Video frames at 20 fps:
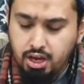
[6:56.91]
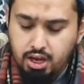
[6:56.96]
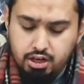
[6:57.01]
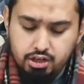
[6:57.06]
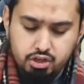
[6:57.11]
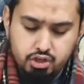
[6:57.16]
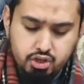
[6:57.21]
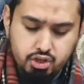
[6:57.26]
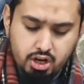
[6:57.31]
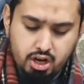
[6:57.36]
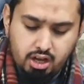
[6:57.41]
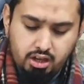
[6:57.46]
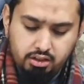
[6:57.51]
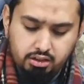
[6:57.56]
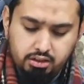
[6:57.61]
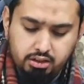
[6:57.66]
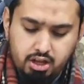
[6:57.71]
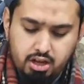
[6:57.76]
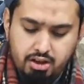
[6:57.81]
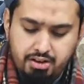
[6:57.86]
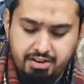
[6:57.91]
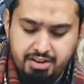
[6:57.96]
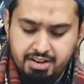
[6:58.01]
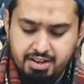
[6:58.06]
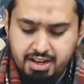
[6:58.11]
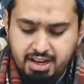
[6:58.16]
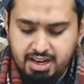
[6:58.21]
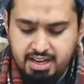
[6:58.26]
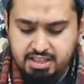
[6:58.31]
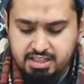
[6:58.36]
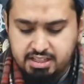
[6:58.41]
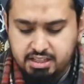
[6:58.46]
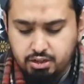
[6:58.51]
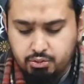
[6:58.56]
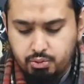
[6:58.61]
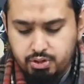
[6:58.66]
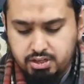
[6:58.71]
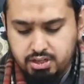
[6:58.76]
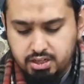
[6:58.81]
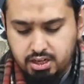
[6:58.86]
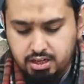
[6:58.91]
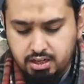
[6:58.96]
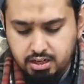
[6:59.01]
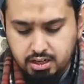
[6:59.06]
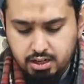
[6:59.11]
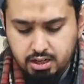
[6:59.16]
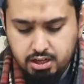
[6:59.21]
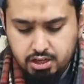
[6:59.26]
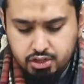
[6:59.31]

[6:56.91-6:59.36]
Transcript: inshallah, azza wa jal.